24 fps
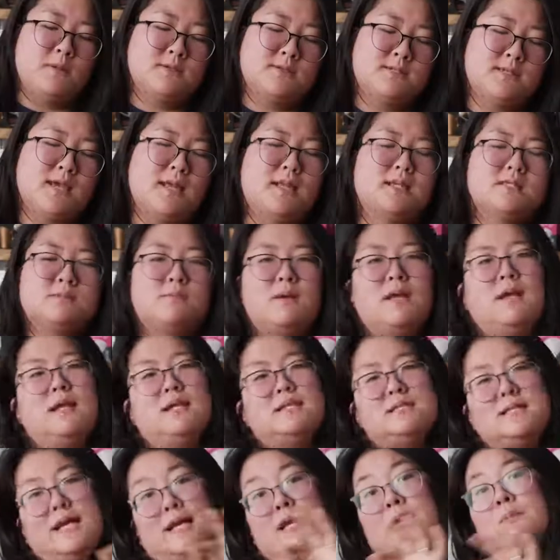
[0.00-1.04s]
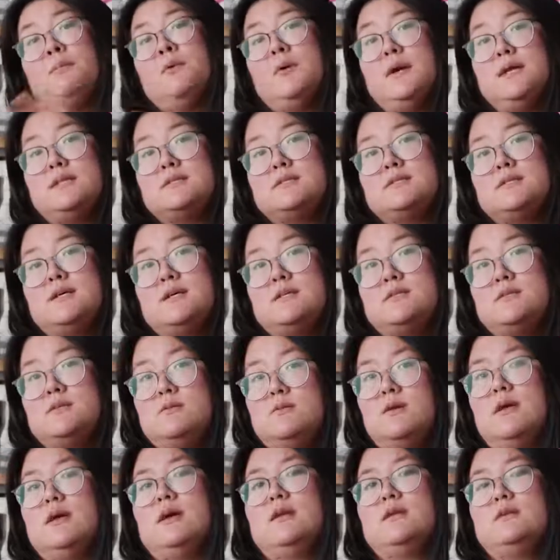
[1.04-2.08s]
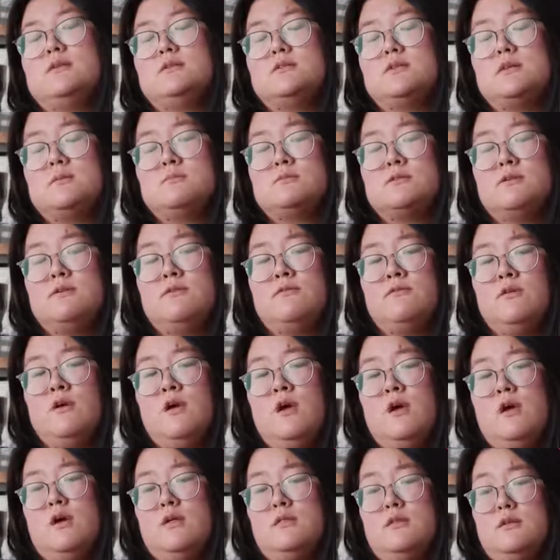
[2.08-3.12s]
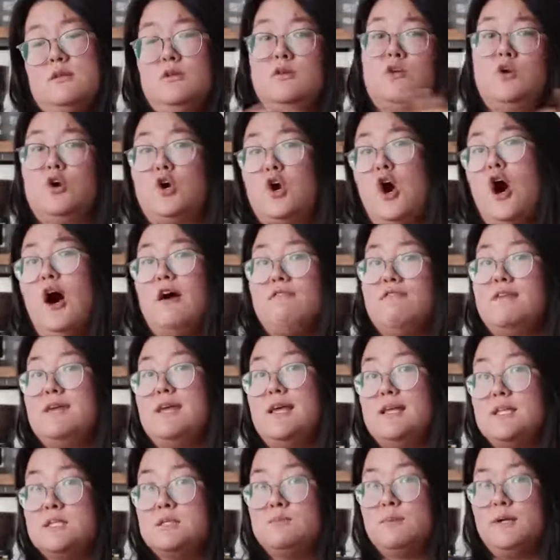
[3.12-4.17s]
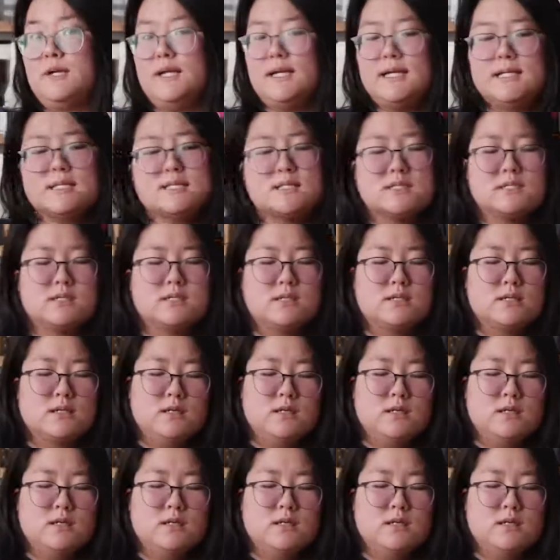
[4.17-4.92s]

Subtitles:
set as many data points as you can in terms of your coffee experience